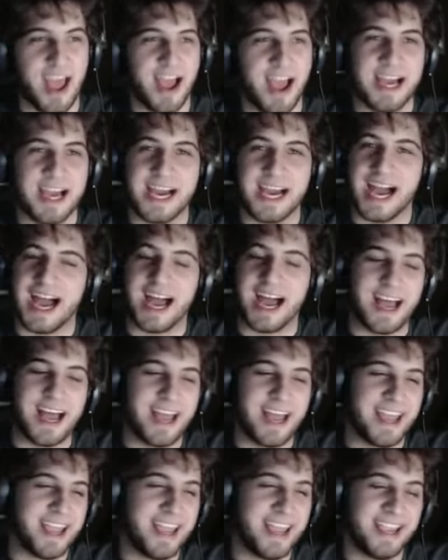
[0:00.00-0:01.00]

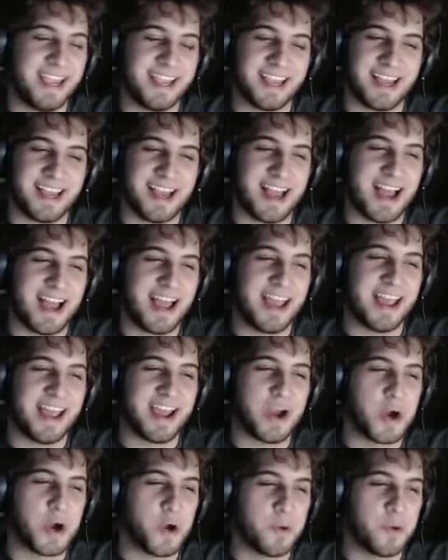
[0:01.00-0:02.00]
I
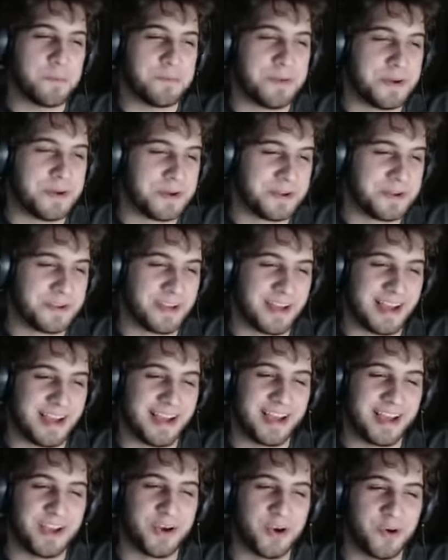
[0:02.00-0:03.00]
hope I
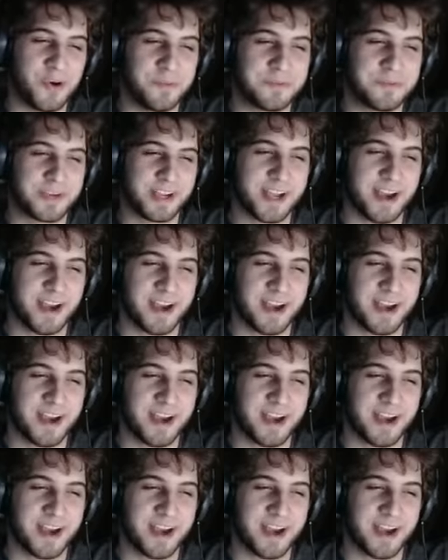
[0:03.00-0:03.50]
hope to God.